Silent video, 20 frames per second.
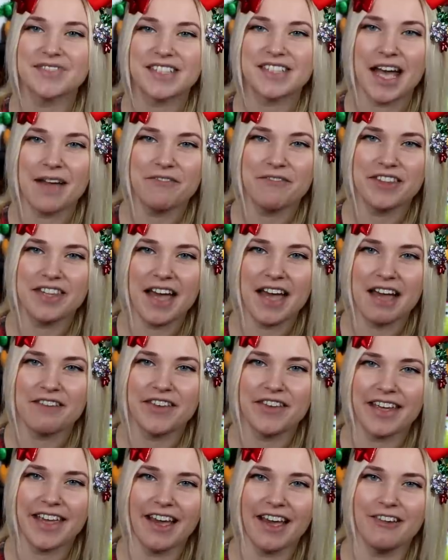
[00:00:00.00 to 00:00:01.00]
Time for the
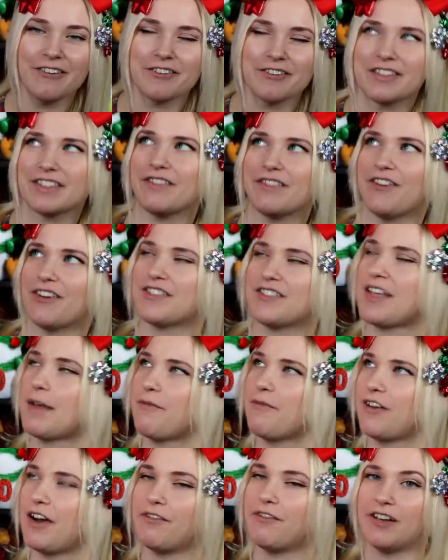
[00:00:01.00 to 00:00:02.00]
advent calendars is the first
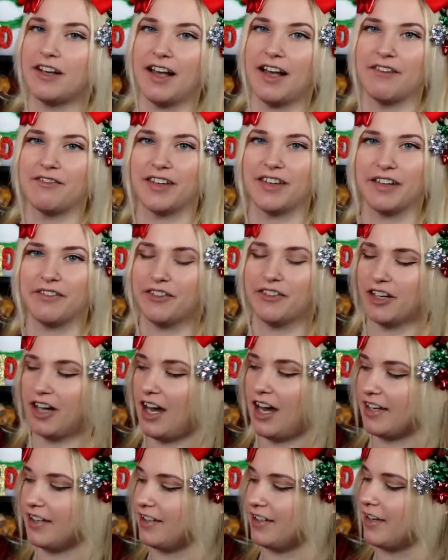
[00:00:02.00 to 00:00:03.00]
time forever I haven't like
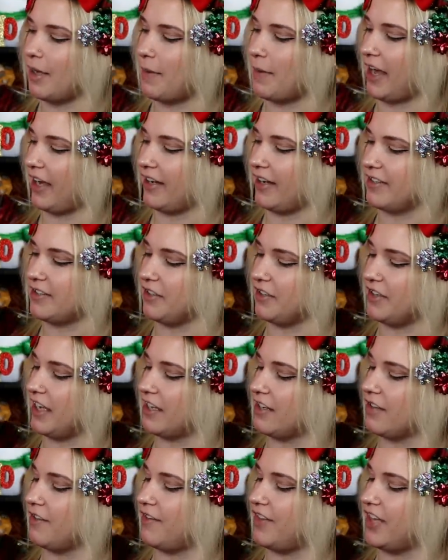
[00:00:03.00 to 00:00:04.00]
forgotten about it until the
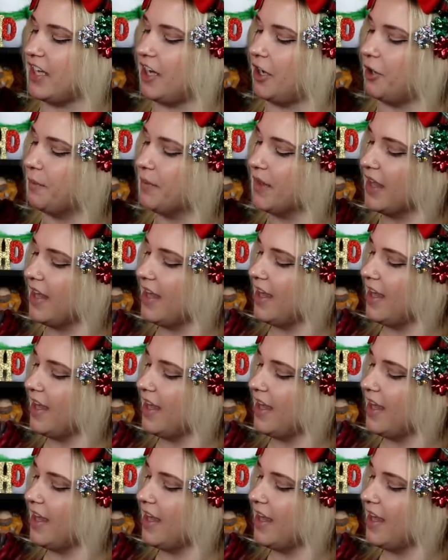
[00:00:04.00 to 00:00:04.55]
end of the video.